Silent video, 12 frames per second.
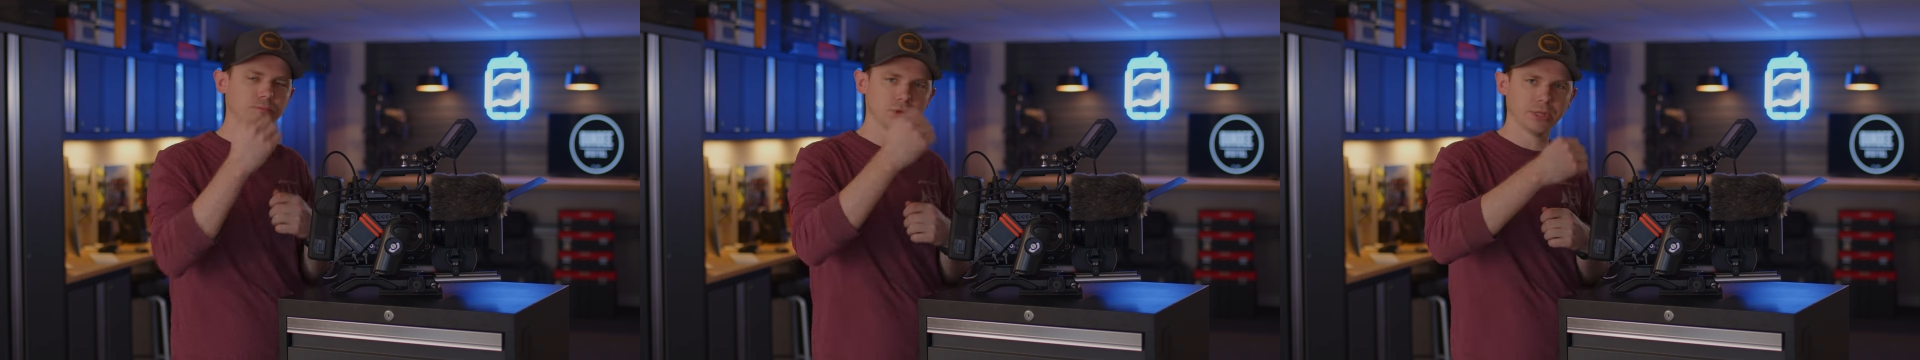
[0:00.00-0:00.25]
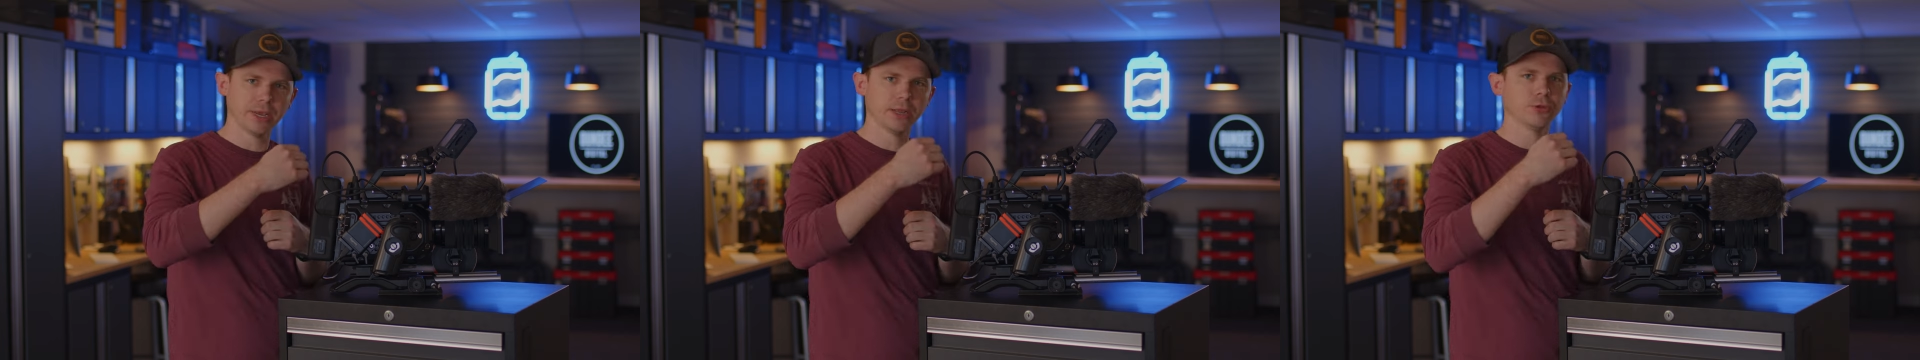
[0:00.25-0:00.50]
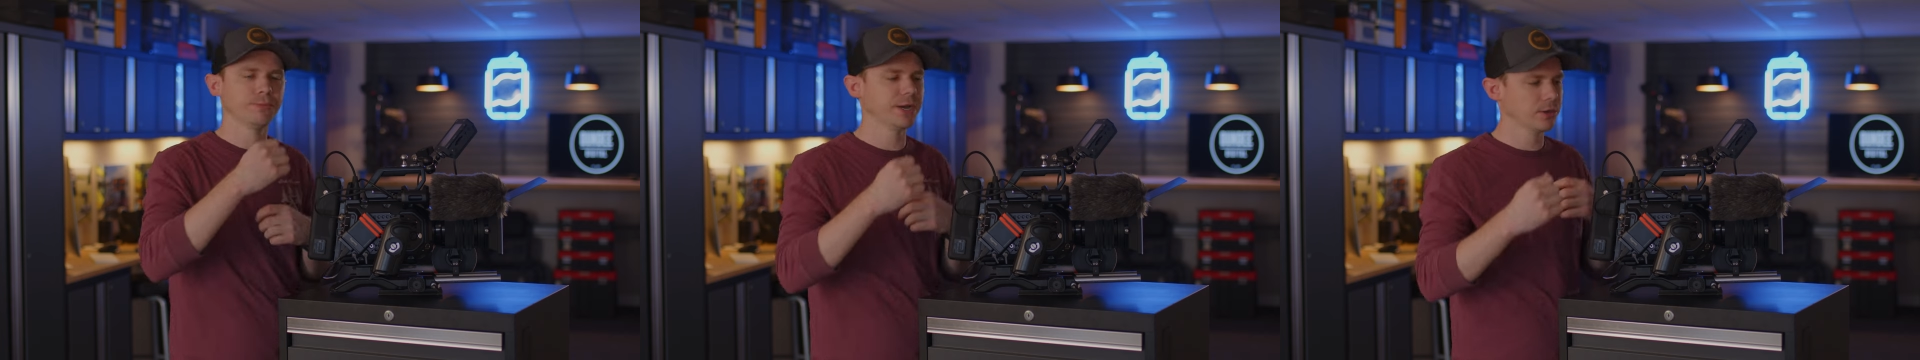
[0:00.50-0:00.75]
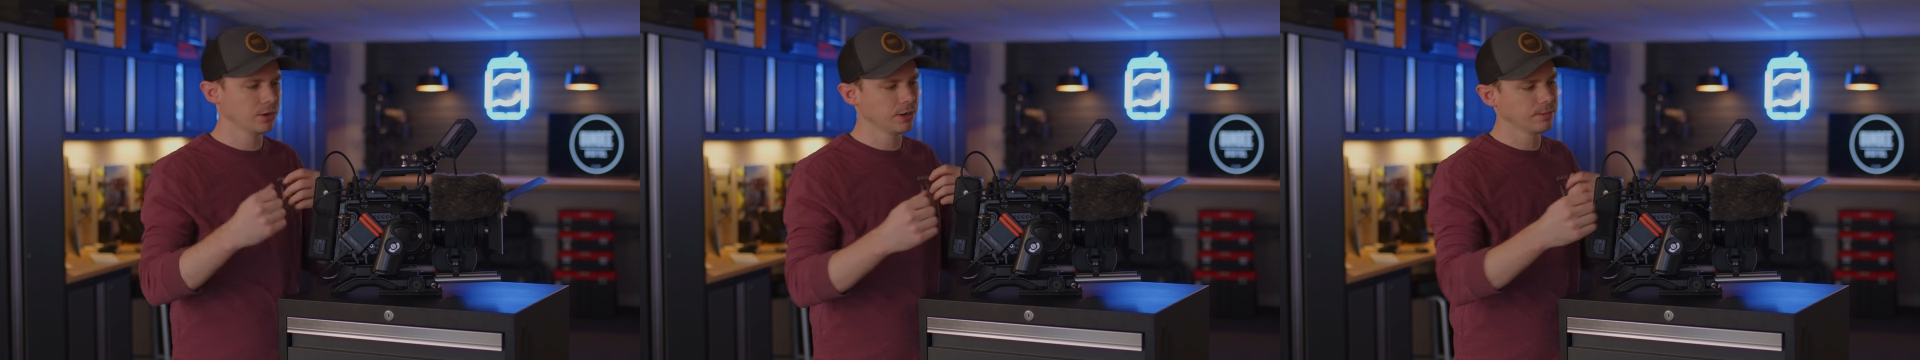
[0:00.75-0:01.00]
put the handle
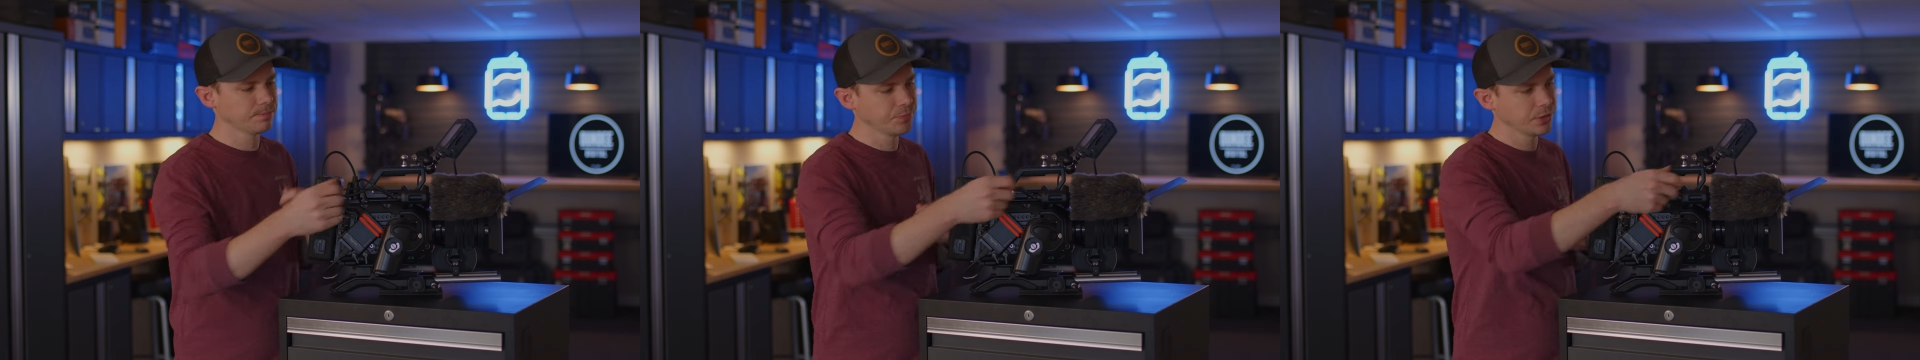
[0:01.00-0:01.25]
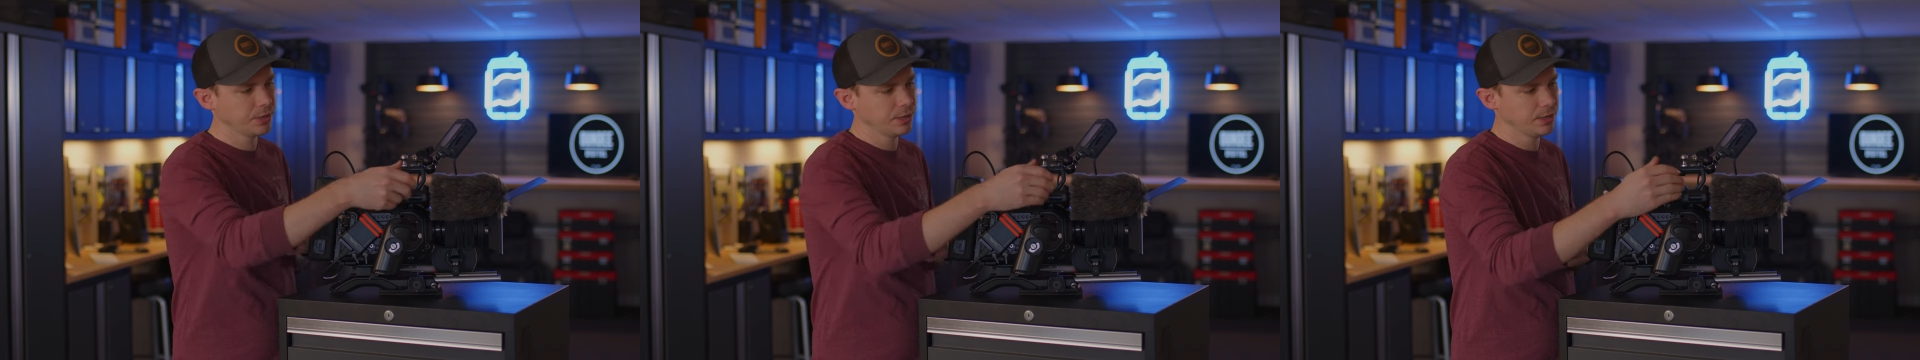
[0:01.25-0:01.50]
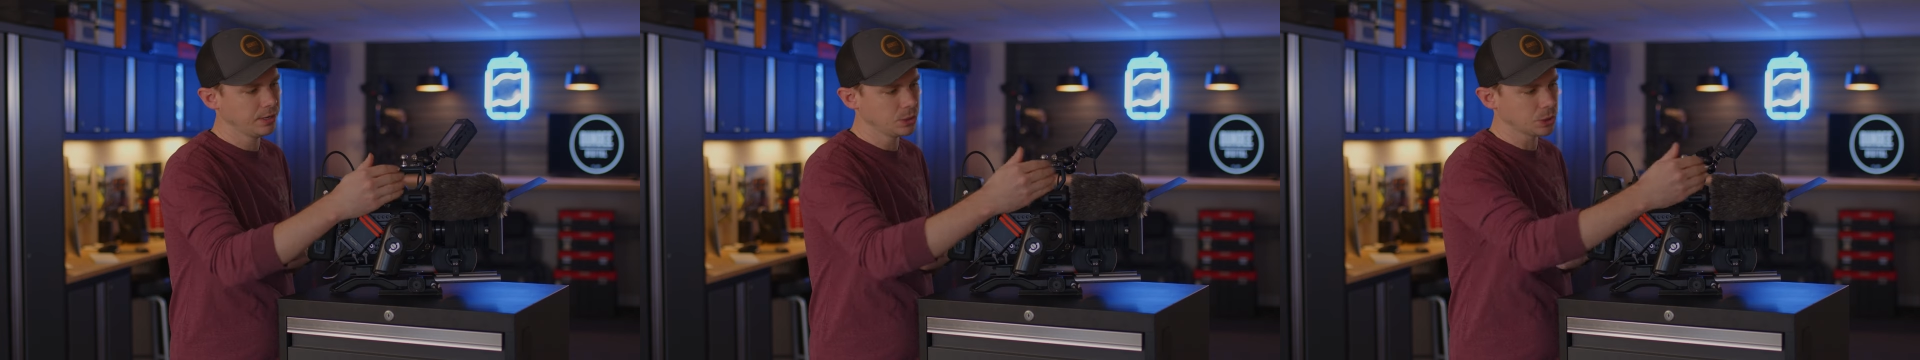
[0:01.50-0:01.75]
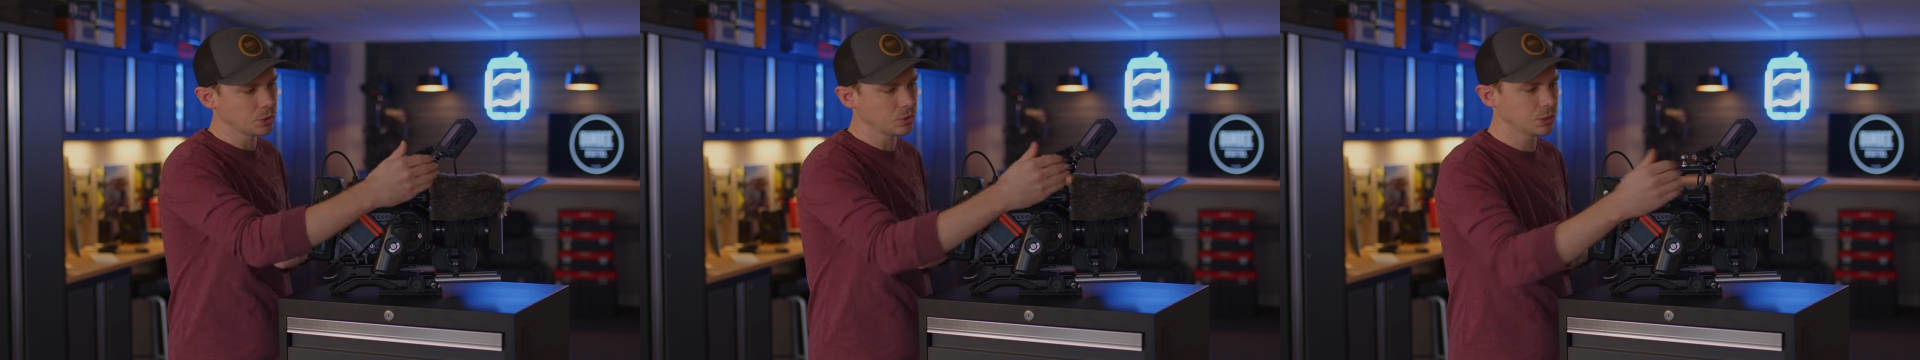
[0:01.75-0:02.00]
back on. And it
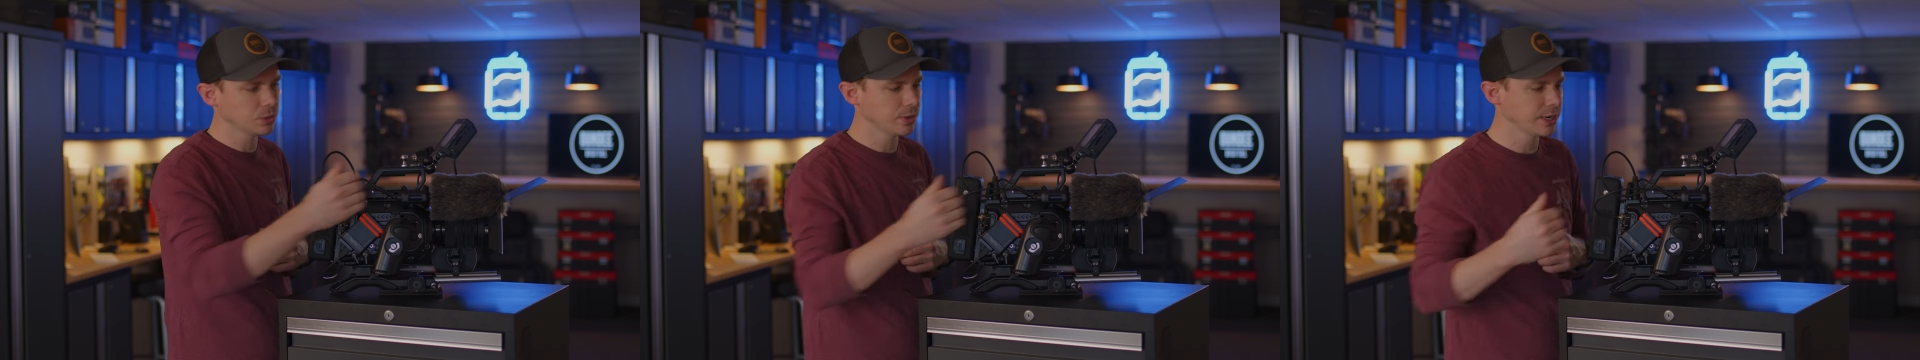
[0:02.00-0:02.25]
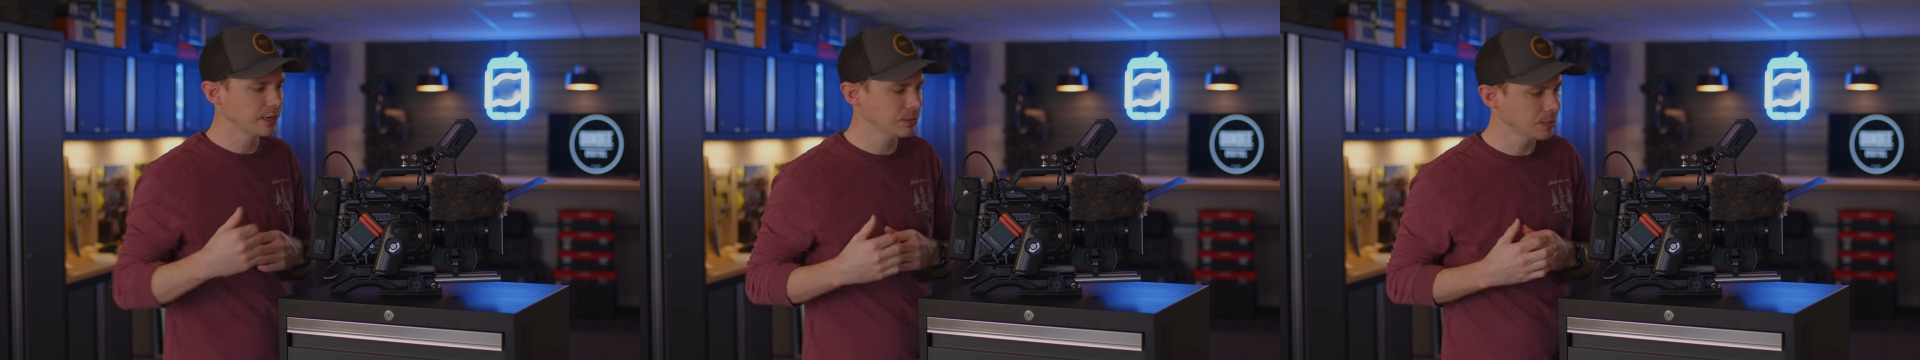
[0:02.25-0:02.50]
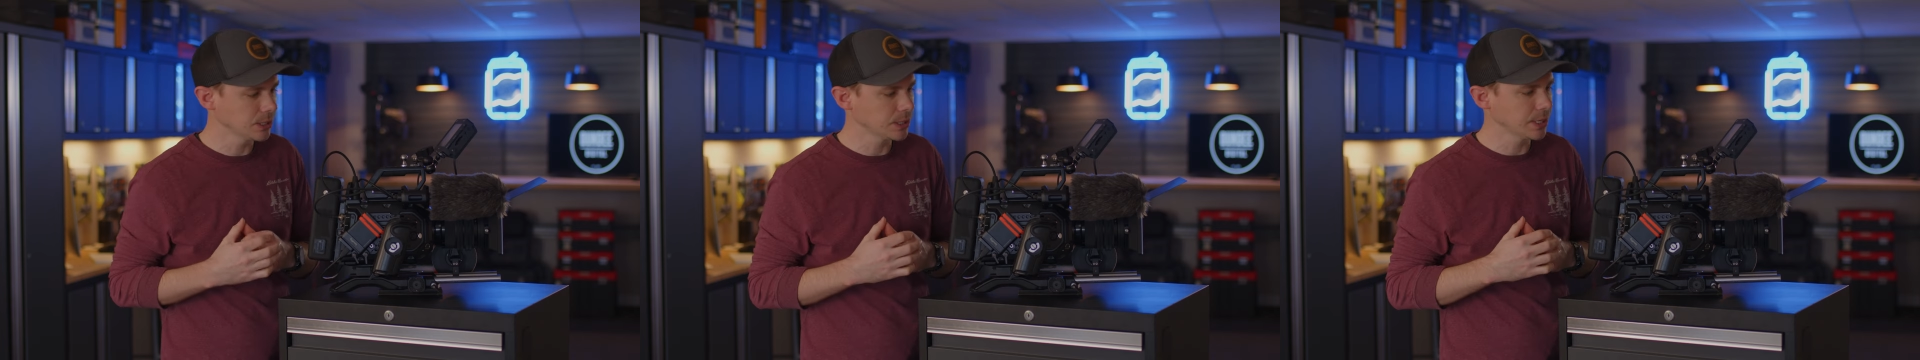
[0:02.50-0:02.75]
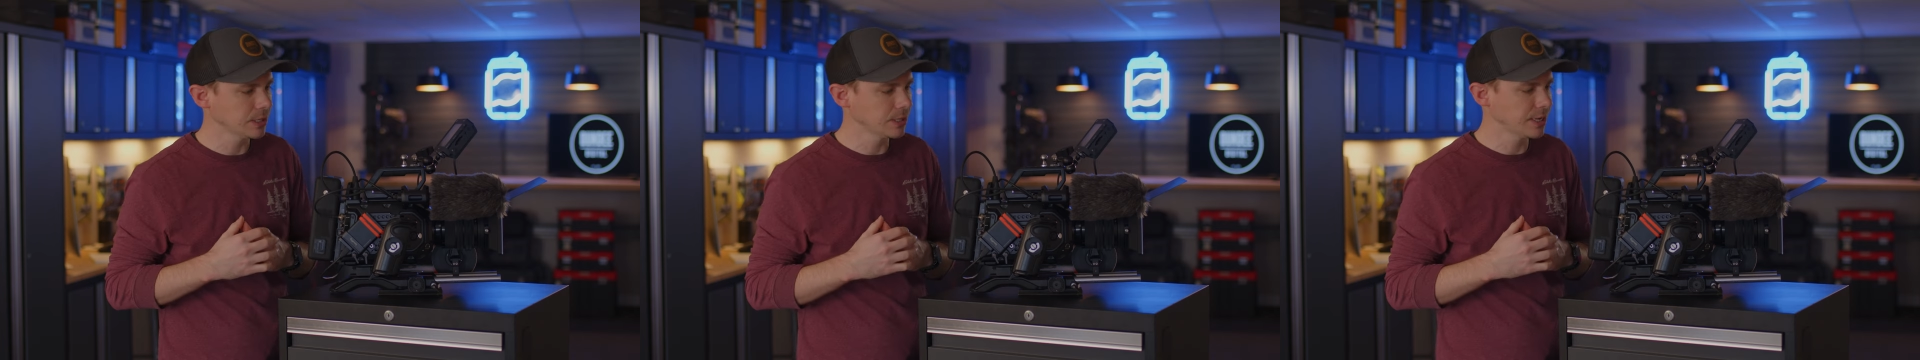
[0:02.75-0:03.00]
just holds it right out to the
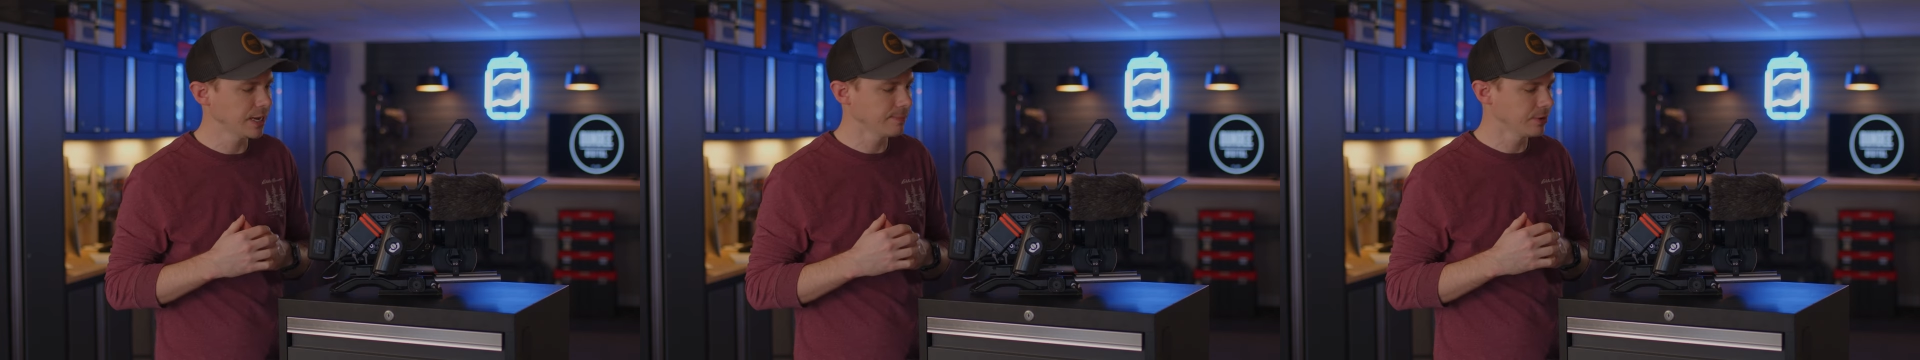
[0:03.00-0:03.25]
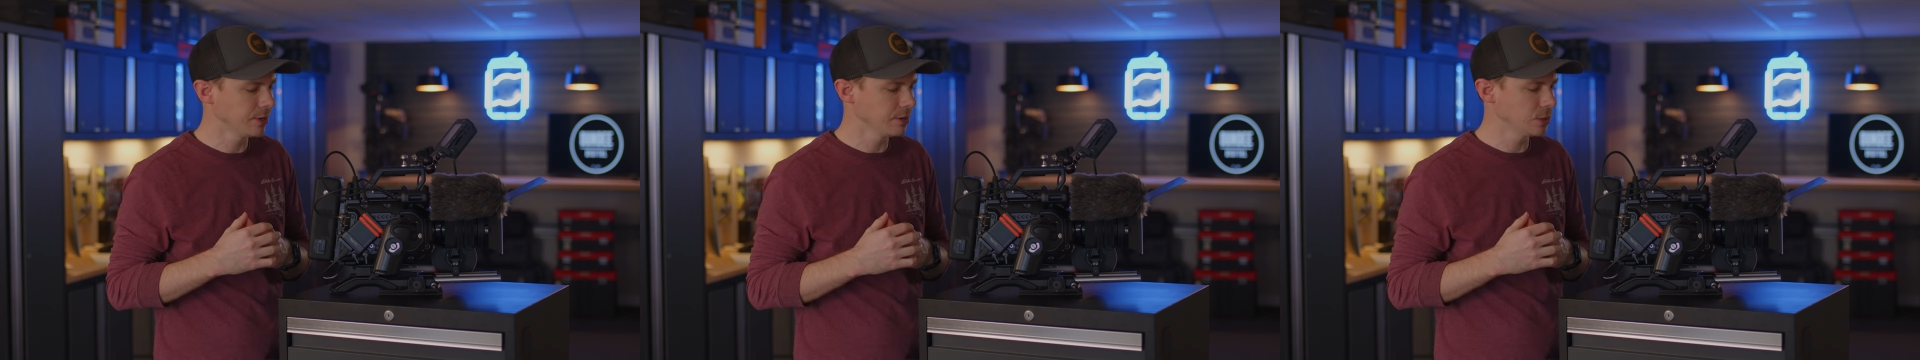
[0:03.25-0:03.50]
side of the camera here.